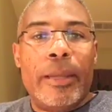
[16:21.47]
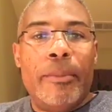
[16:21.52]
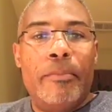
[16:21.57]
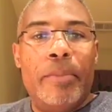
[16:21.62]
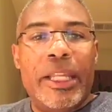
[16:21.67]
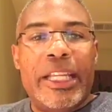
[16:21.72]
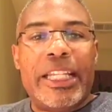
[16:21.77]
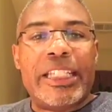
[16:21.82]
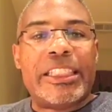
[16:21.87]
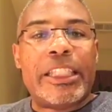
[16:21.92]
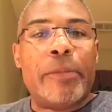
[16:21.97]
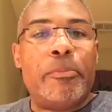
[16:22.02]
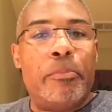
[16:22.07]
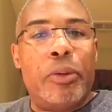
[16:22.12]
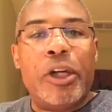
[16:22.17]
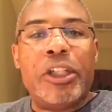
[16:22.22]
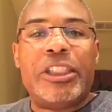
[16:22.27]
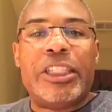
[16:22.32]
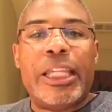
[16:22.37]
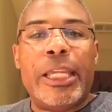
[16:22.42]
Because it
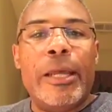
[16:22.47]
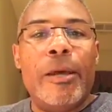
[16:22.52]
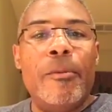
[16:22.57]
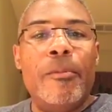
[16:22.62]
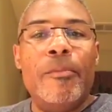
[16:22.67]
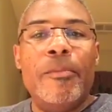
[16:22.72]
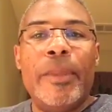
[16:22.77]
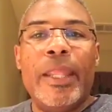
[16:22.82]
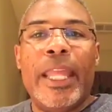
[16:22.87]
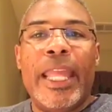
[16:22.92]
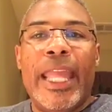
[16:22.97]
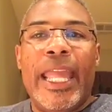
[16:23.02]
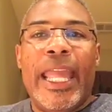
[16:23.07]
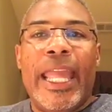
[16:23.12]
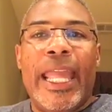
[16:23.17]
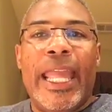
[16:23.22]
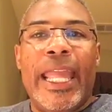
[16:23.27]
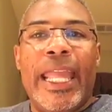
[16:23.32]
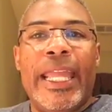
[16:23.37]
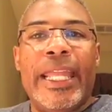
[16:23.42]
puts him
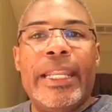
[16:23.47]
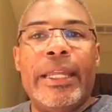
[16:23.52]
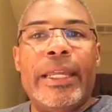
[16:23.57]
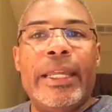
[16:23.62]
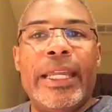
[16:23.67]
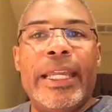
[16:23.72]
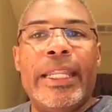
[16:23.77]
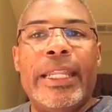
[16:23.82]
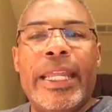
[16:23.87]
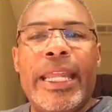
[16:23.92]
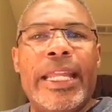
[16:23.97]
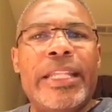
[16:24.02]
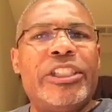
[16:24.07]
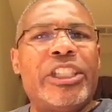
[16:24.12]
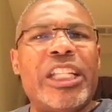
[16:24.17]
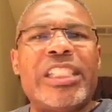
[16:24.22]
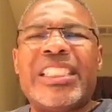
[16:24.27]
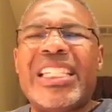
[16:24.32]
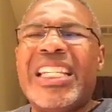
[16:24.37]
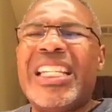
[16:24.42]
in
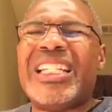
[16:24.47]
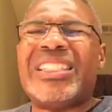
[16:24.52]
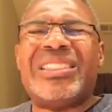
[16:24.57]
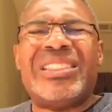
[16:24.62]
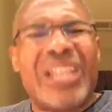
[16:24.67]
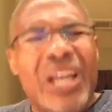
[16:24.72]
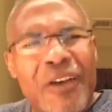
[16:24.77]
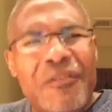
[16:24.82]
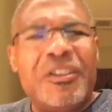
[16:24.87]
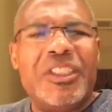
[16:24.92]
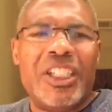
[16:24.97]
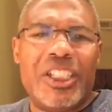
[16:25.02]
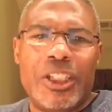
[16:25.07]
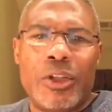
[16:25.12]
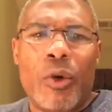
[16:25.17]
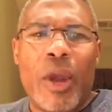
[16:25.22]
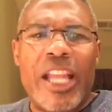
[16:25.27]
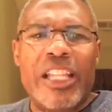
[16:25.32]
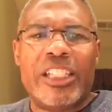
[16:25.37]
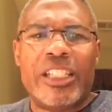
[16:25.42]
a tough
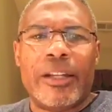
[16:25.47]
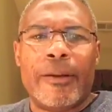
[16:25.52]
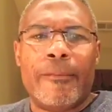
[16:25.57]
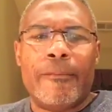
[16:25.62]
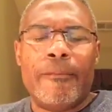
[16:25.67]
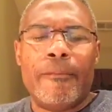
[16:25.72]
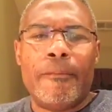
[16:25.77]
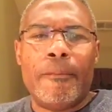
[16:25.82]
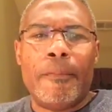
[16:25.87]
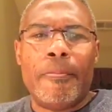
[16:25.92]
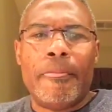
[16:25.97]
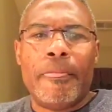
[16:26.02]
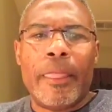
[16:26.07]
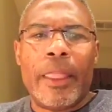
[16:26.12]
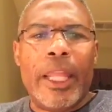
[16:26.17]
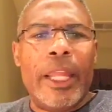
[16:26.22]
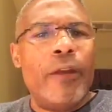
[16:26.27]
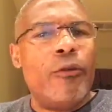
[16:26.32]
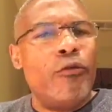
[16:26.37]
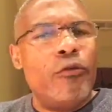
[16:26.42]
situation.
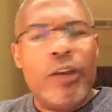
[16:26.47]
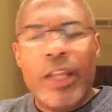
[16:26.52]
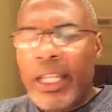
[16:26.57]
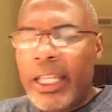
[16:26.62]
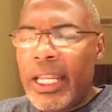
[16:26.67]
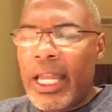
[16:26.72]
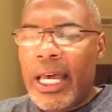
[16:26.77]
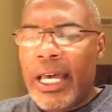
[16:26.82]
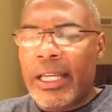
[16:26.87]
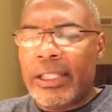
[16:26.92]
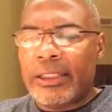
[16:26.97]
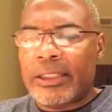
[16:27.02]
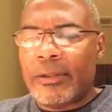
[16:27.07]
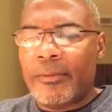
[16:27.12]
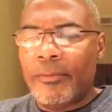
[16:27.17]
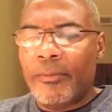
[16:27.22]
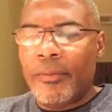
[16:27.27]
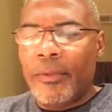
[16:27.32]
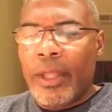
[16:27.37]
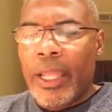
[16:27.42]
It really does.
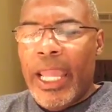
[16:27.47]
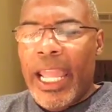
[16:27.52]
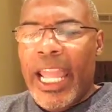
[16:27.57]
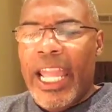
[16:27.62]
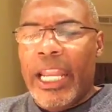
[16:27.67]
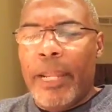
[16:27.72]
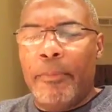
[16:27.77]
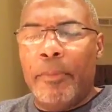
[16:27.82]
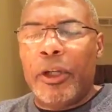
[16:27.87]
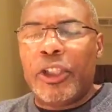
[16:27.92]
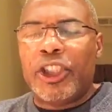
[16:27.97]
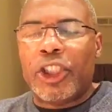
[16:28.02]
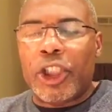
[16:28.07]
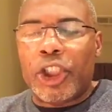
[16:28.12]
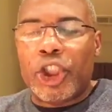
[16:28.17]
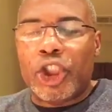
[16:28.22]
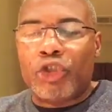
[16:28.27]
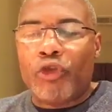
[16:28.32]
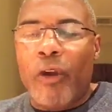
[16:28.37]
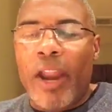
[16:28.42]
And it puts a
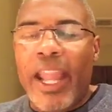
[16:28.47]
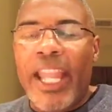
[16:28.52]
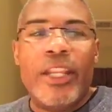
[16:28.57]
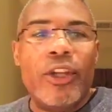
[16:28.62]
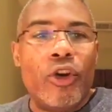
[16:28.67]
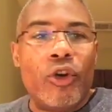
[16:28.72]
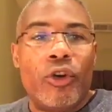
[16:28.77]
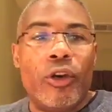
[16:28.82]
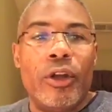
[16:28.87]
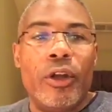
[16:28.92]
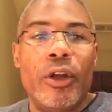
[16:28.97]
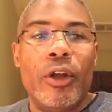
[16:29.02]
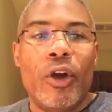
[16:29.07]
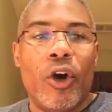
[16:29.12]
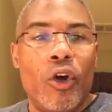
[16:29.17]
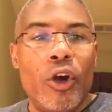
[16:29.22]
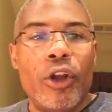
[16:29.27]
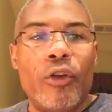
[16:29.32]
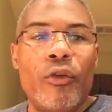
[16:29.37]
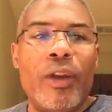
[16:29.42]
strain on
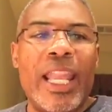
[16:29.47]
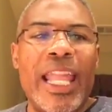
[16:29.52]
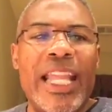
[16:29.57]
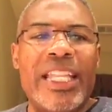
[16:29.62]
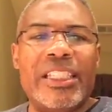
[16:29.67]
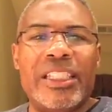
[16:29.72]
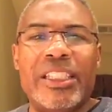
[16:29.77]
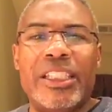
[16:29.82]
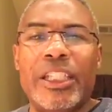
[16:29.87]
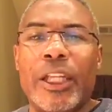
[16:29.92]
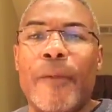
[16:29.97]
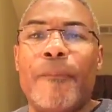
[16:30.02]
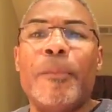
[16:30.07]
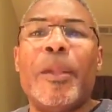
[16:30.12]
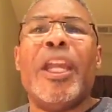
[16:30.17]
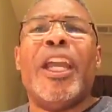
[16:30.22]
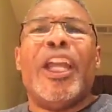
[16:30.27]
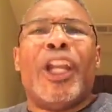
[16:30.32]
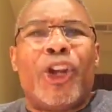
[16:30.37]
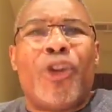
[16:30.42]
a relationship.
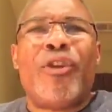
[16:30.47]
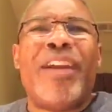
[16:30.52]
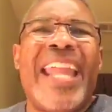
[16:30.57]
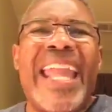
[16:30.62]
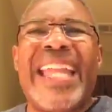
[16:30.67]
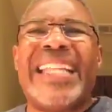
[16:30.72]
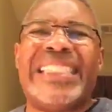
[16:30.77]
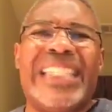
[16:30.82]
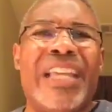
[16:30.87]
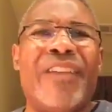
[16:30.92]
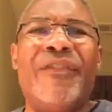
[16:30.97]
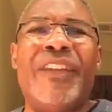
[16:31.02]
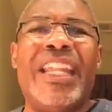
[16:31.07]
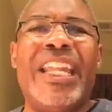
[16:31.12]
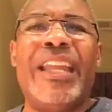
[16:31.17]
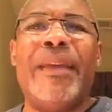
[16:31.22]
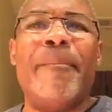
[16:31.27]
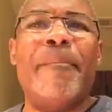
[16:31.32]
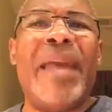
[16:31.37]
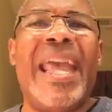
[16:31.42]

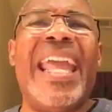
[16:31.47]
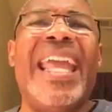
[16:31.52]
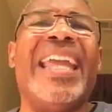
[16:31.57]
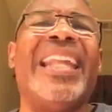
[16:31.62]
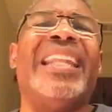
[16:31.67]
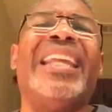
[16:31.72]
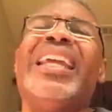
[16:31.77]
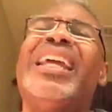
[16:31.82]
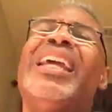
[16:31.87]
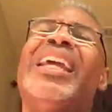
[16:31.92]
Creativity in bed.